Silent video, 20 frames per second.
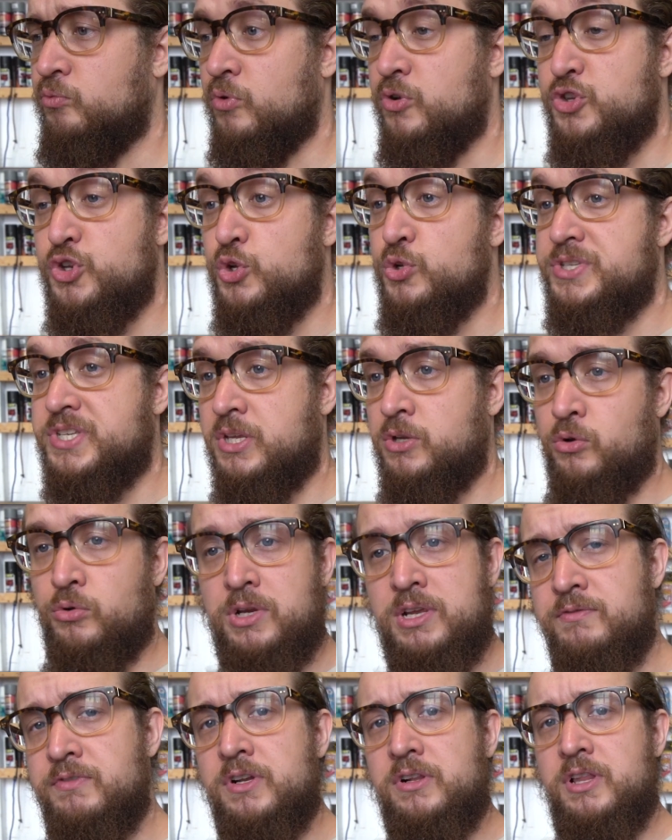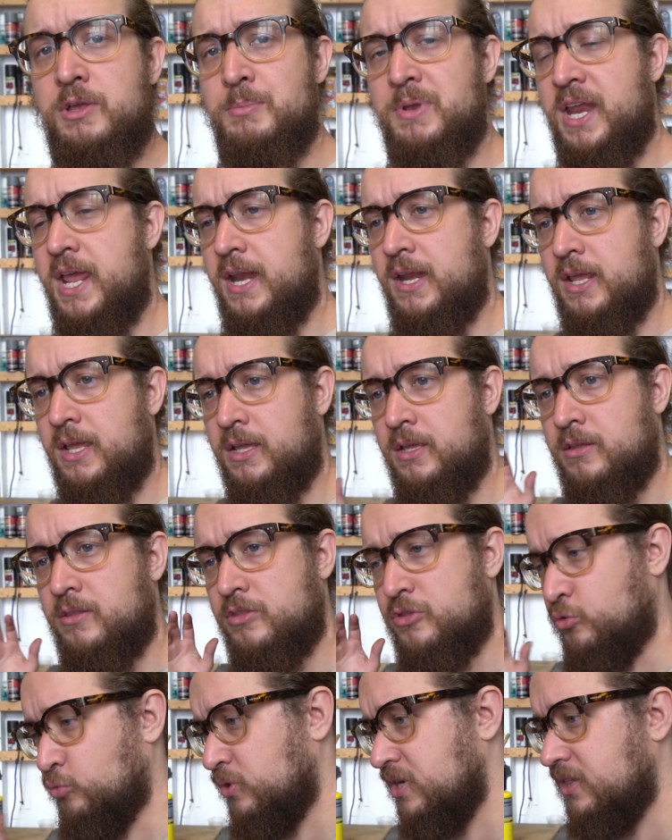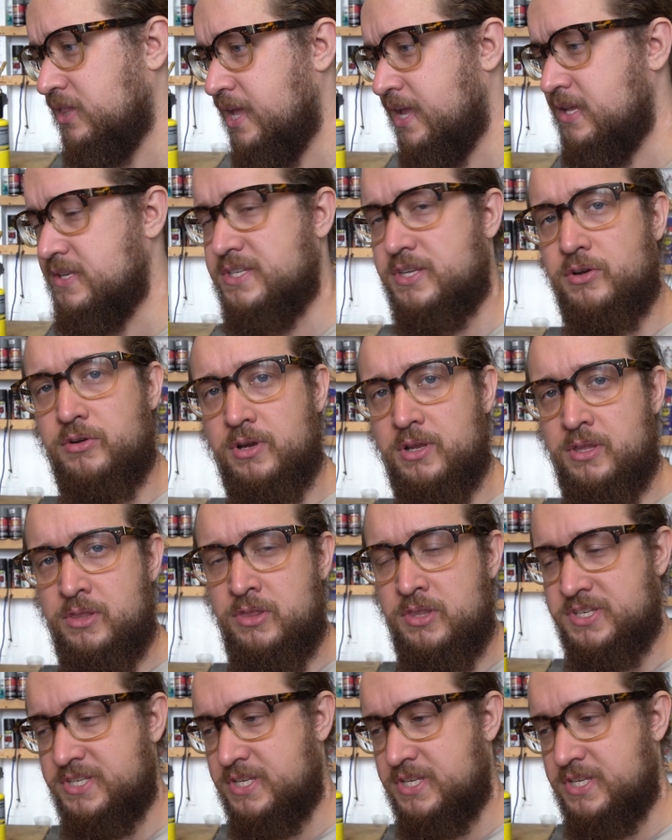reducing or even eliminating the relays that are in the